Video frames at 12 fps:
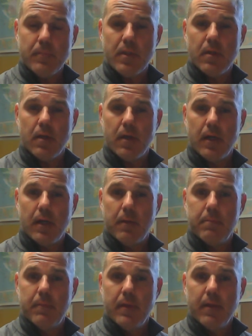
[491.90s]

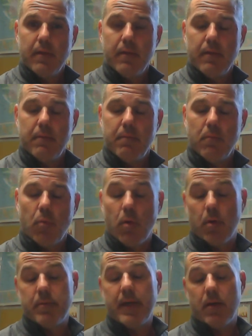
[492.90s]
or
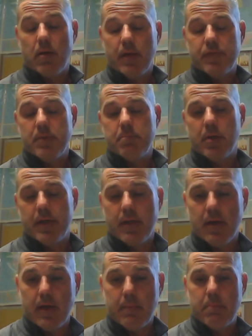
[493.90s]
not often, but
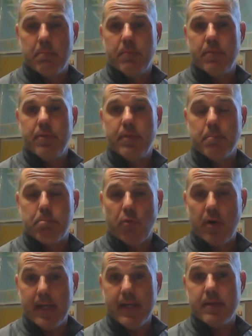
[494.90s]
the
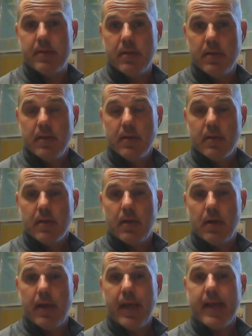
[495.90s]
brand
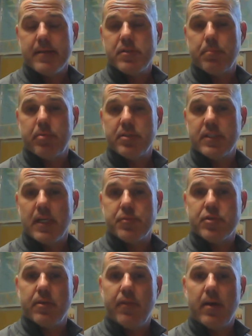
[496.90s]
has a
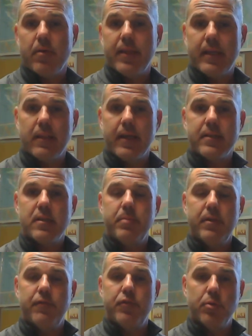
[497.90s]
perception of how they'd like to
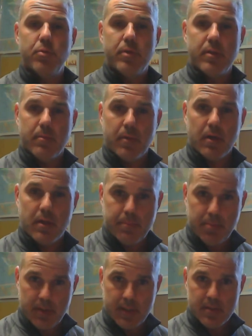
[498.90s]
be viewed in the
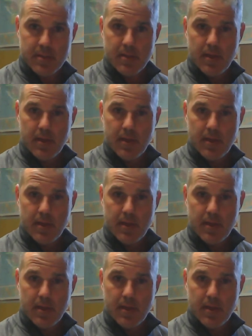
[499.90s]
marketplace.